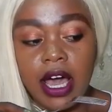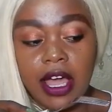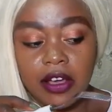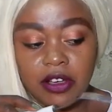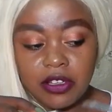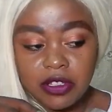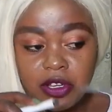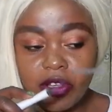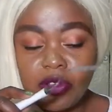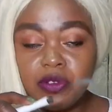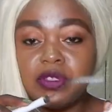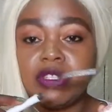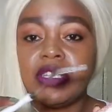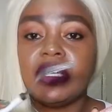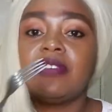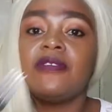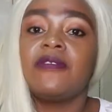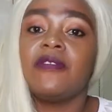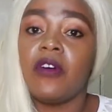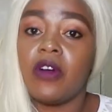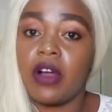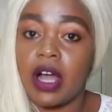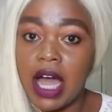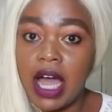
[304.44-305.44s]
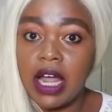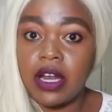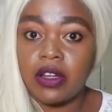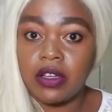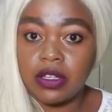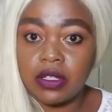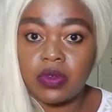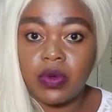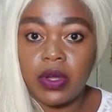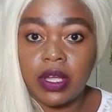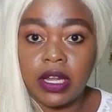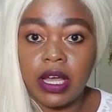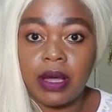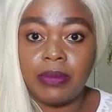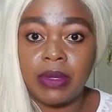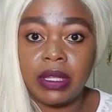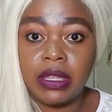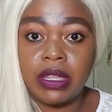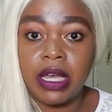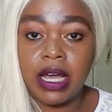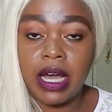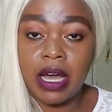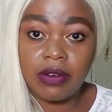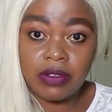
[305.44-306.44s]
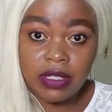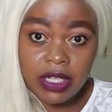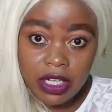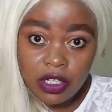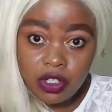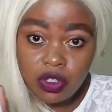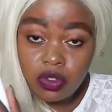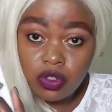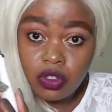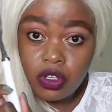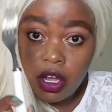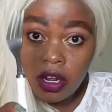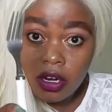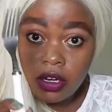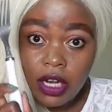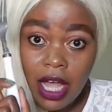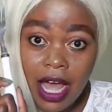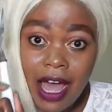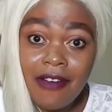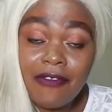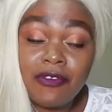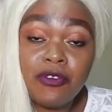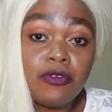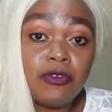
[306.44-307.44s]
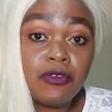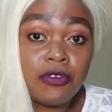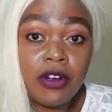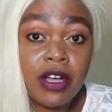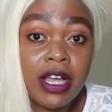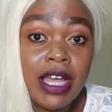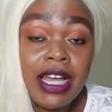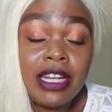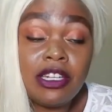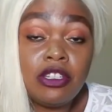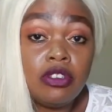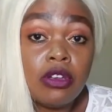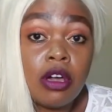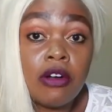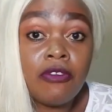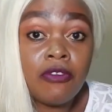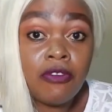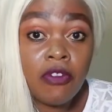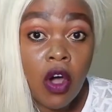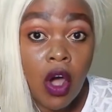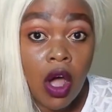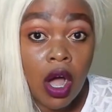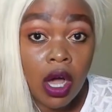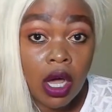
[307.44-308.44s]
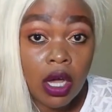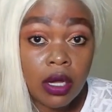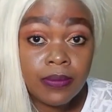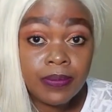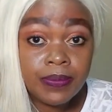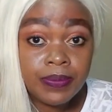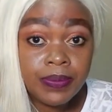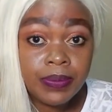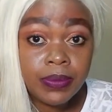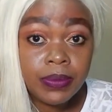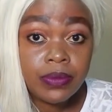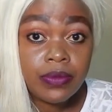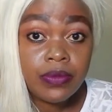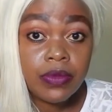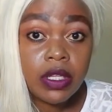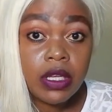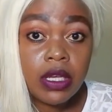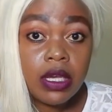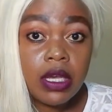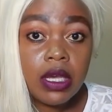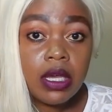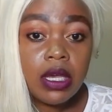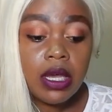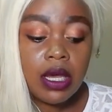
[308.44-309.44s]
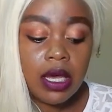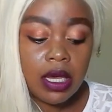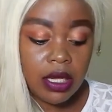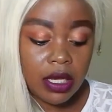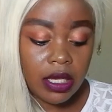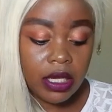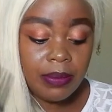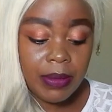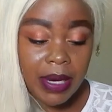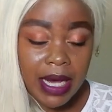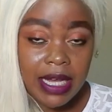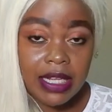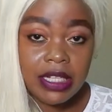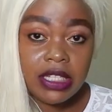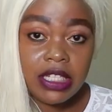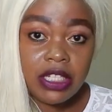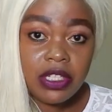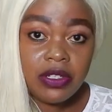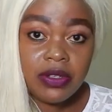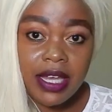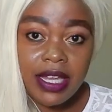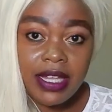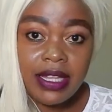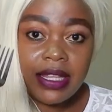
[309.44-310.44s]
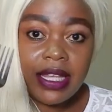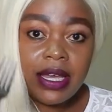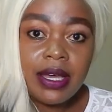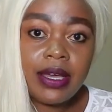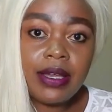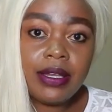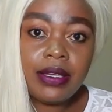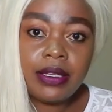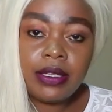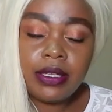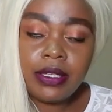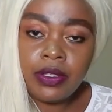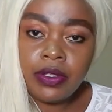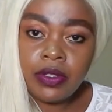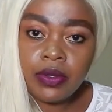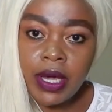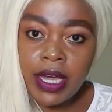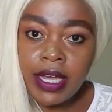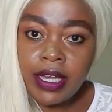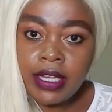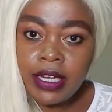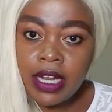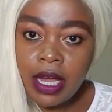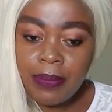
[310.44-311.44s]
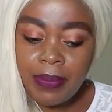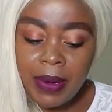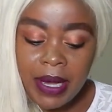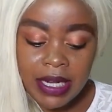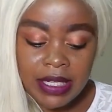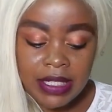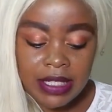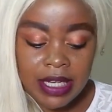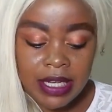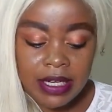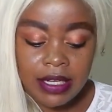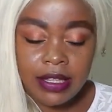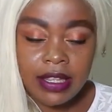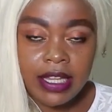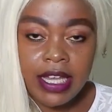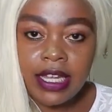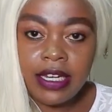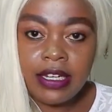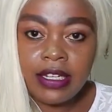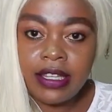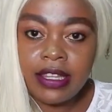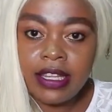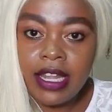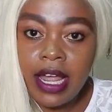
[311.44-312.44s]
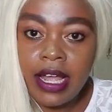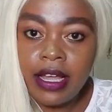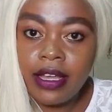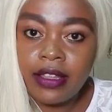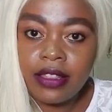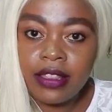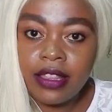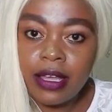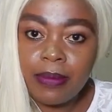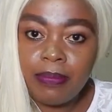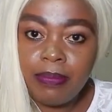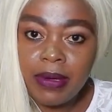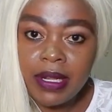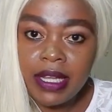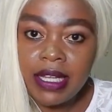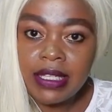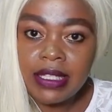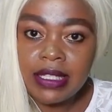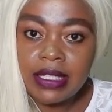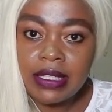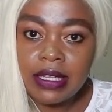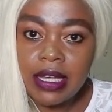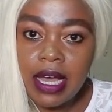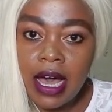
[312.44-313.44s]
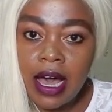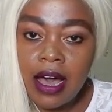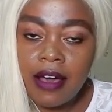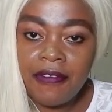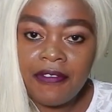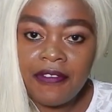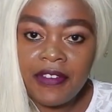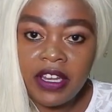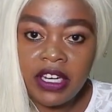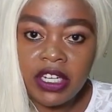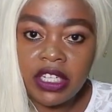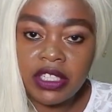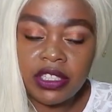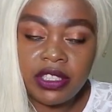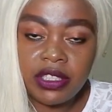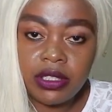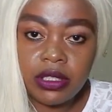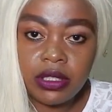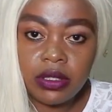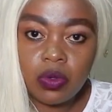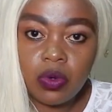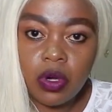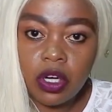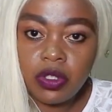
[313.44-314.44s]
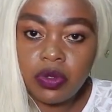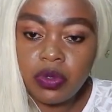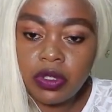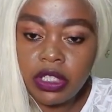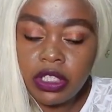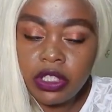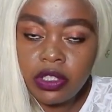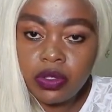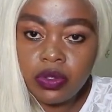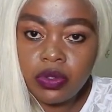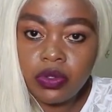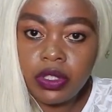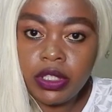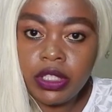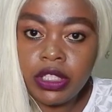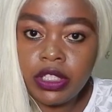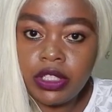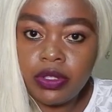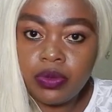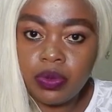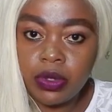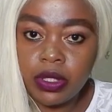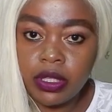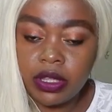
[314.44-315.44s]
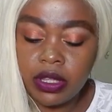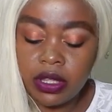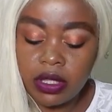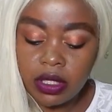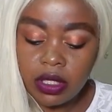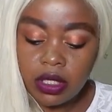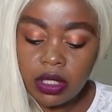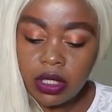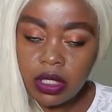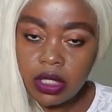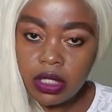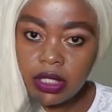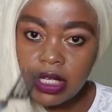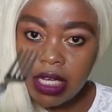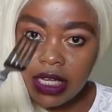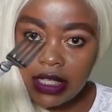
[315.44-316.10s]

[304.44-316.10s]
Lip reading: I also use it for candles when I'm in the house, and you don't have to forget your fork. Imagine you're in the, you are in a party and then like the plates are finished. What will you eat with?